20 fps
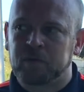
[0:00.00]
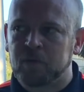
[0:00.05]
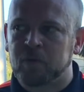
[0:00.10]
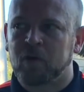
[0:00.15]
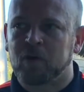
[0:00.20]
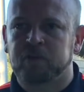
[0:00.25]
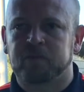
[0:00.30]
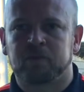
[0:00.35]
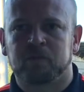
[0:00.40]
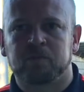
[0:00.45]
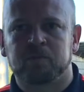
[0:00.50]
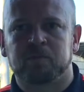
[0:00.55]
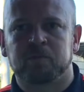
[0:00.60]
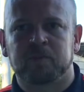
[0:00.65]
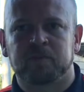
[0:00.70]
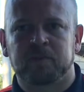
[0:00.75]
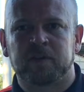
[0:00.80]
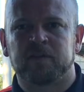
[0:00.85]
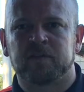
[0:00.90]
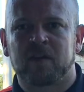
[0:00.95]
was some
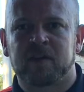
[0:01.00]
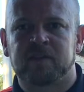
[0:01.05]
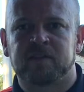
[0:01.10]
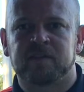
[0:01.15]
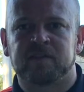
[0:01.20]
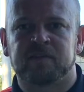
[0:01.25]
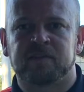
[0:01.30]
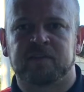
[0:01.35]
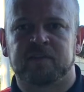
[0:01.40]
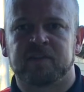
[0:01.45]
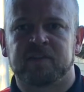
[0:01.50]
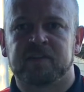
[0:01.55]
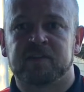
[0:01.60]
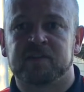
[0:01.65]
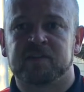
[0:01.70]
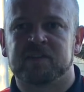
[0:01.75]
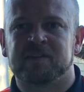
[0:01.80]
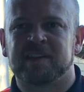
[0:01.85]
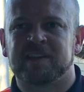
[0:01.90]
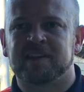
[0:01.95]
defensive
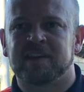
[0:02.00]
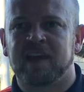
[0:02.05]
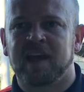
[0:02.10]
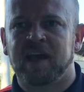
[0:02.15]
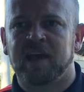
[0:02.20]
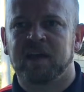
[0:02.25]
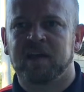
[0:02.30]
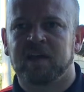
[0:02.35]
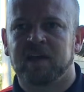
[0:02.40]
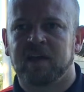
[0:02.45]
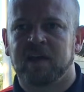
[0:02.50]
deficiencies in there,